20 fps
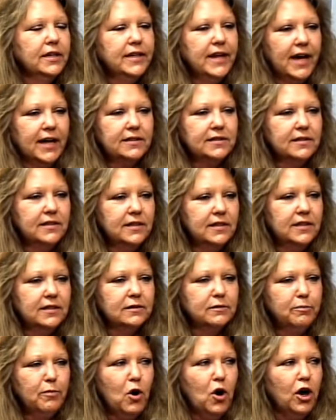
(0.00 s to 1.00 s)
next to
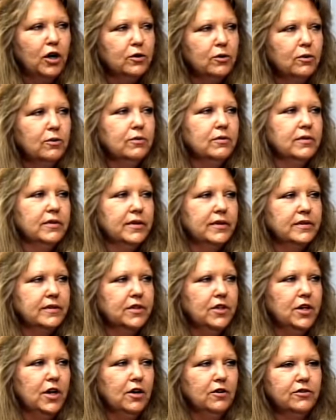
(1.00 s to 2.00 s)
this model and,
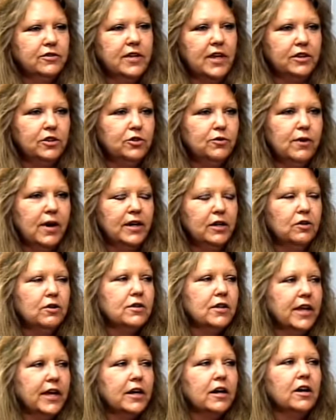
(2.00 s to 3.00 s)
you know, said, do I
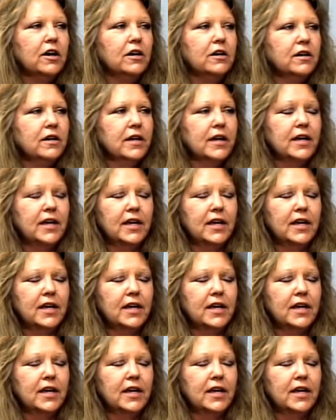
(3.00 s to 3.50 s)
look like her?